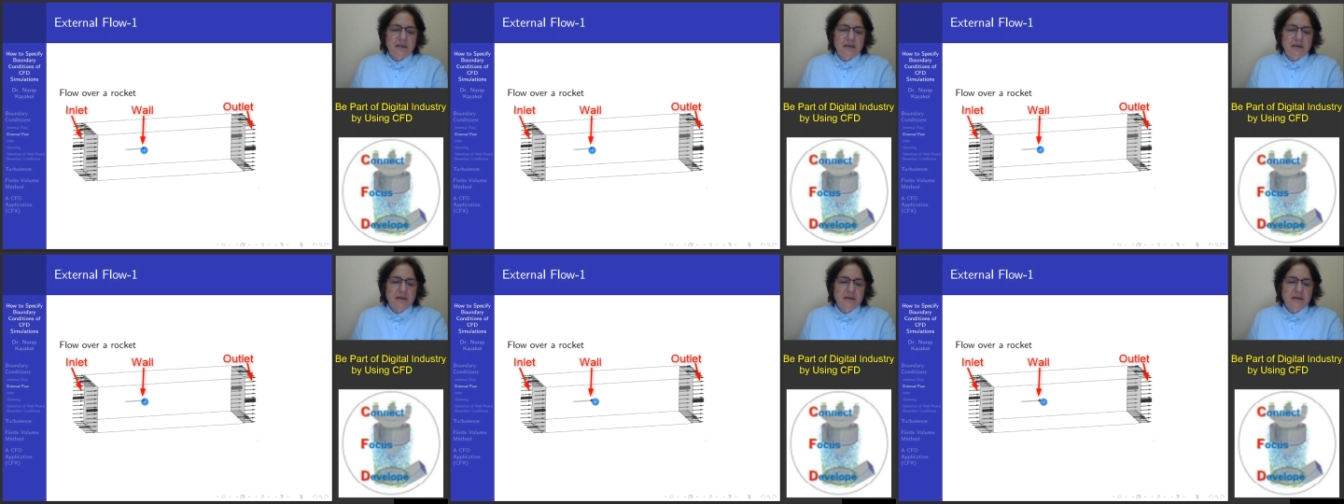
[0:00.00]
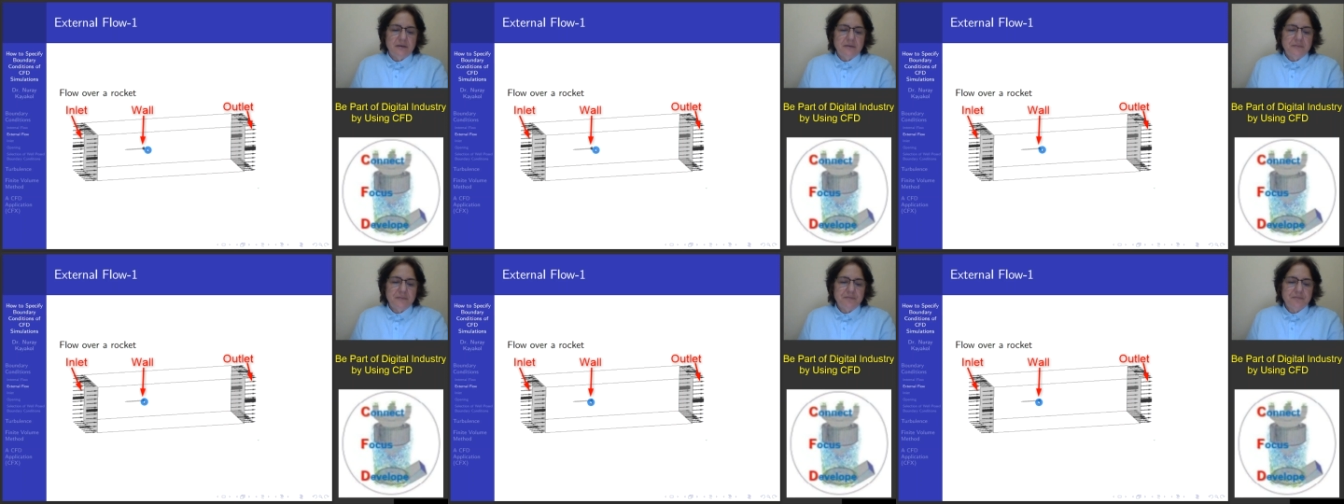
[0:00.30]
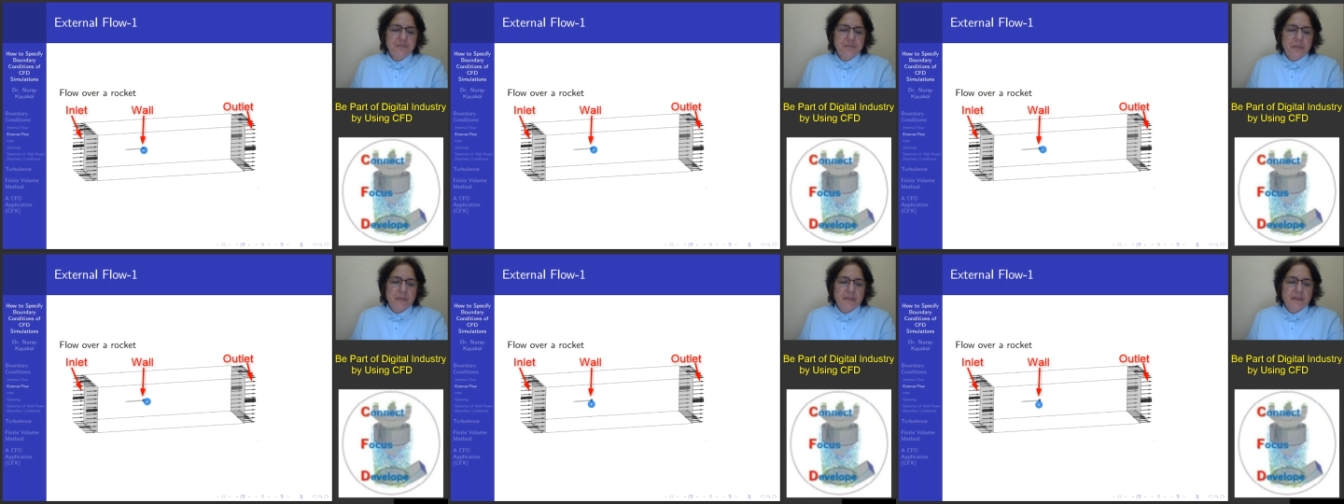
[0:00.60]

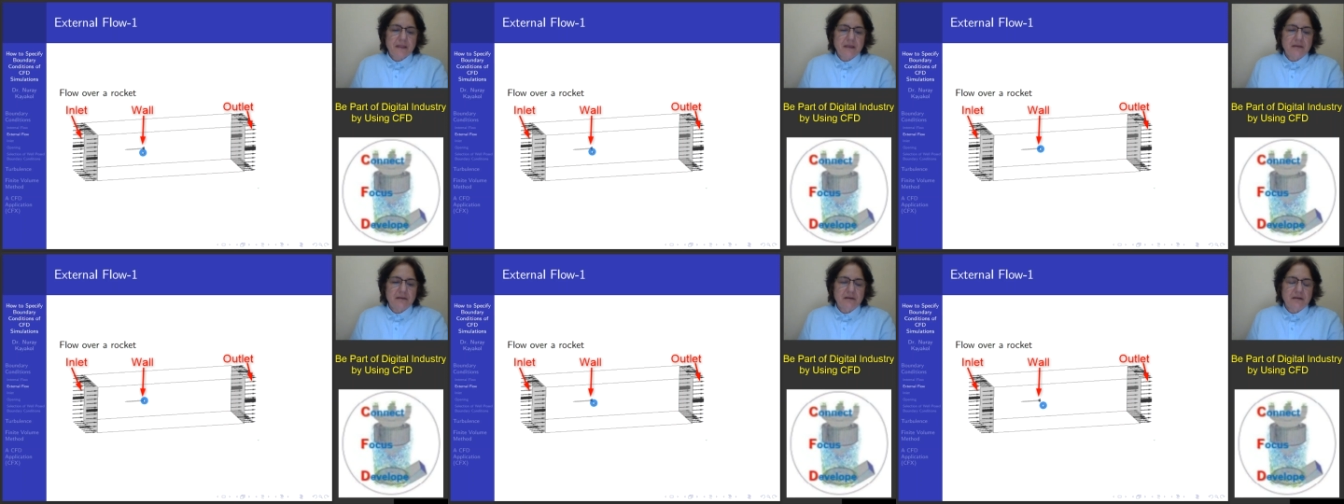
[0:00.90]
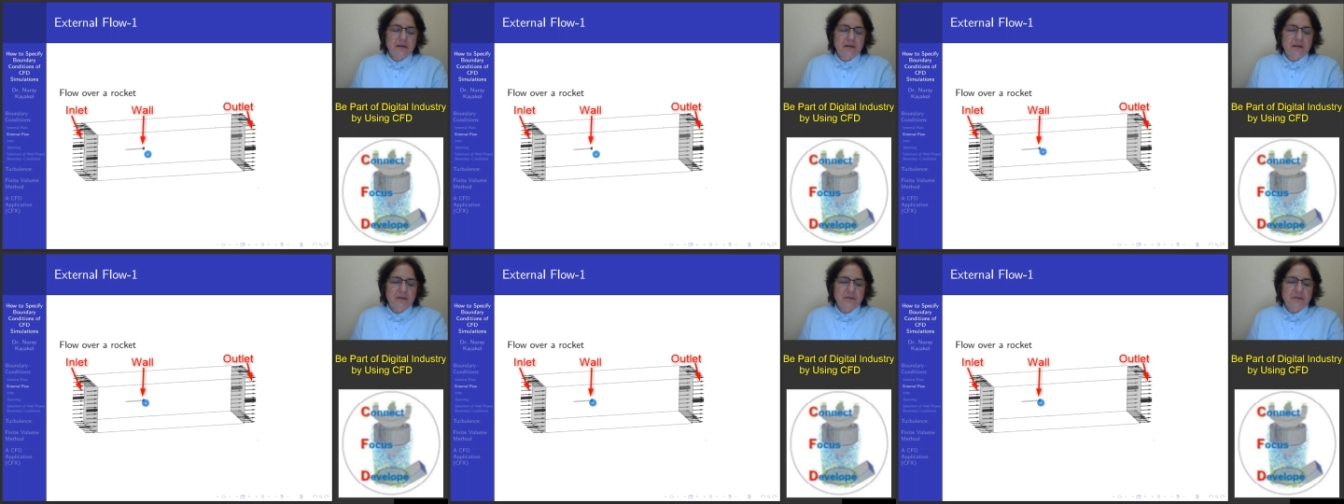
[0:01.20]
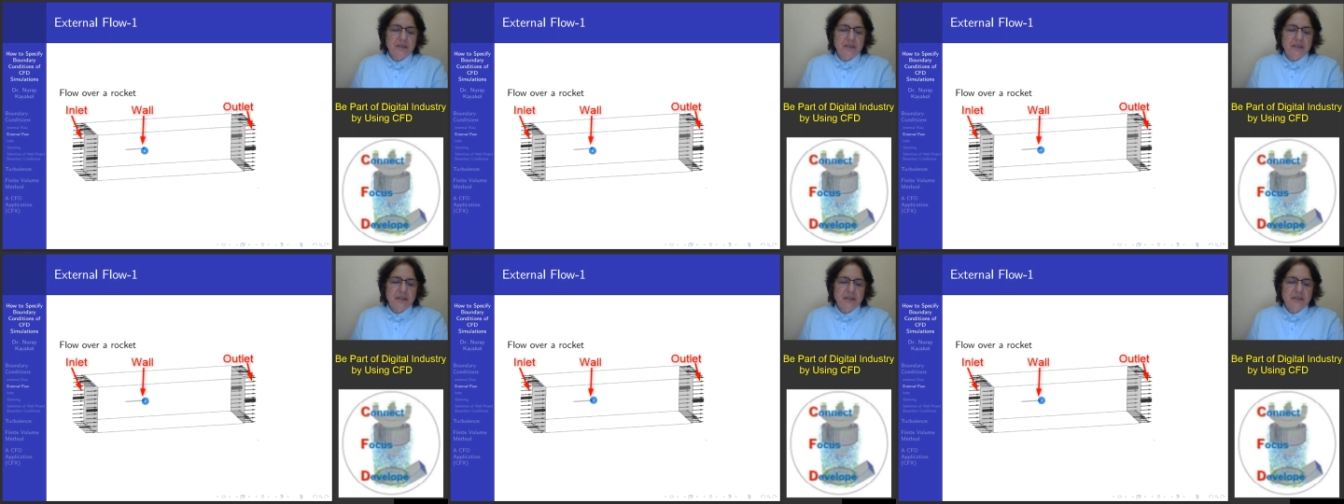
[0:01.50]
how
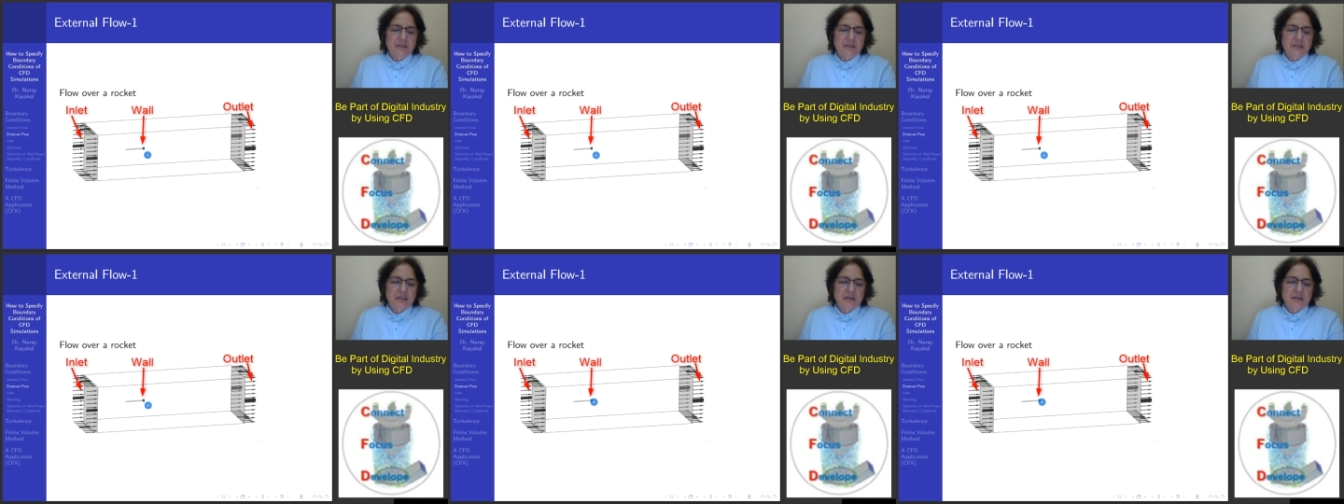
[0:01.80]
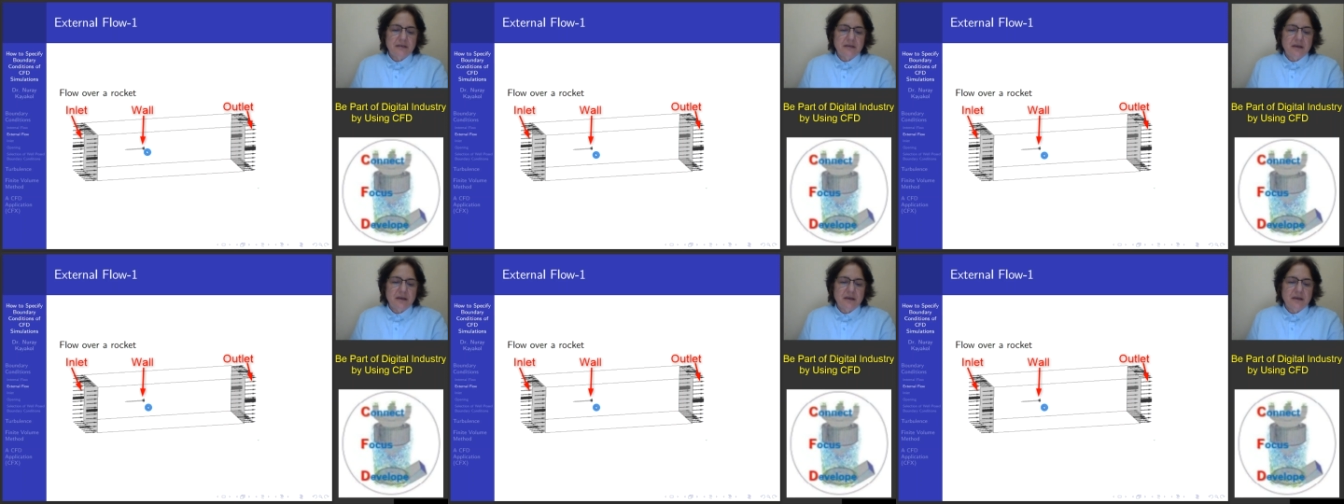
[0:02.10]
can I say,